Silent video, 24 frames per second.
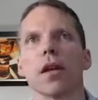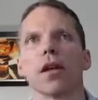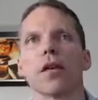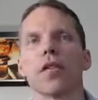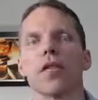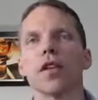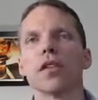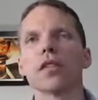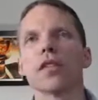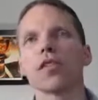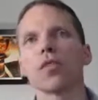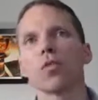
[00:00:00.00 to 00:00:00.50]

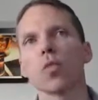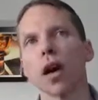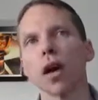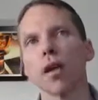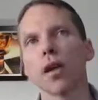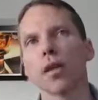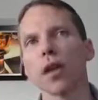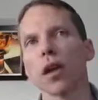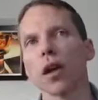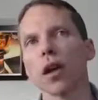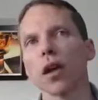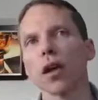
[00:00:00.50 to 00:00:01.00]
This is why
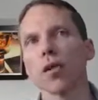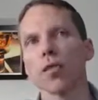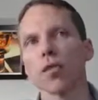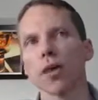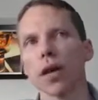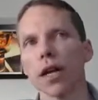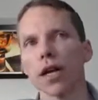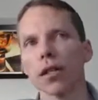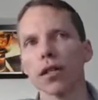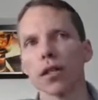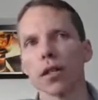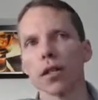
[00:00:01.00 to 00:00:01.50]
they are
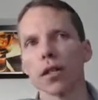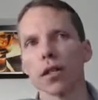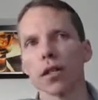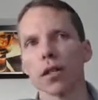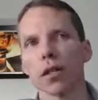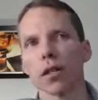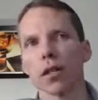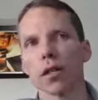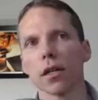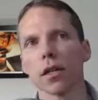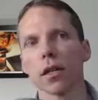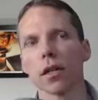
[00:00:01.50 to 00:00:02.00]

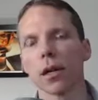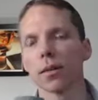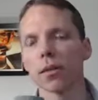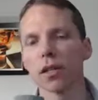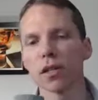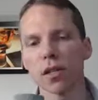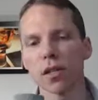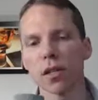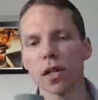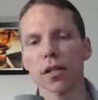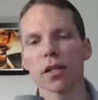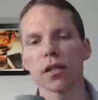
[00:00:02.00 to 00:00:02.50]
raising, and I'm going to
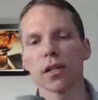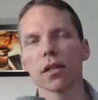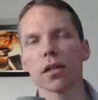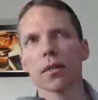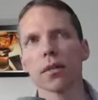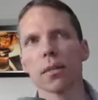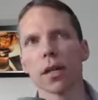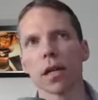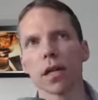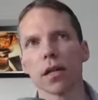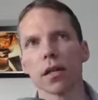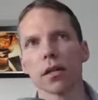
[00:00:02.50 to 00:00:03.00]
say this in a
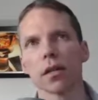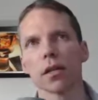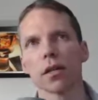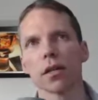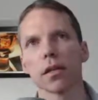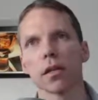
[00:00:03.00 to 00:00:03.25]
minute,